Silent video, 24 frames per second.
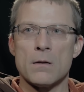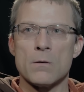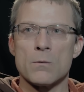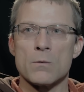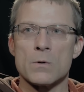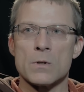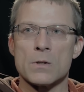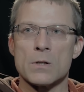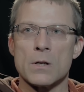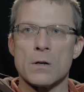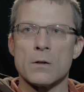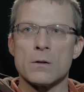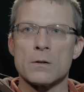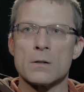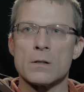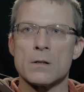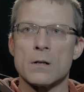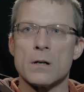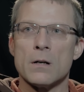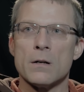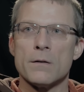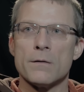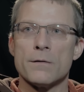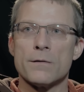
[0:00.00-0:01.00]
the result
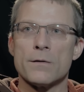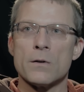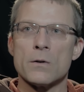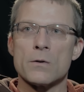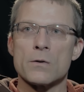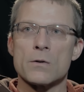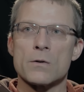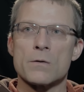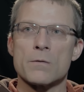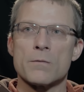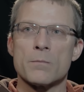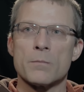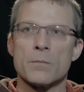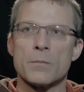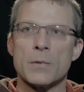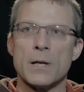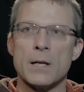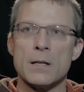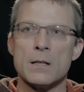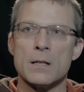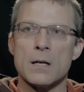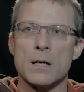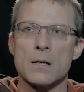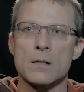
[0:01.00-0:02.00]
of those
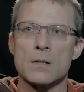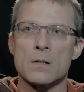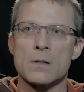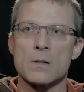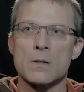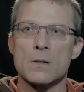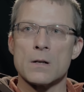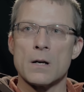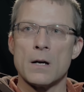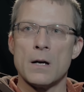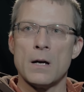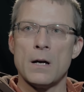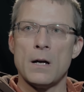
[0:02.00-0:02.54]
playtests.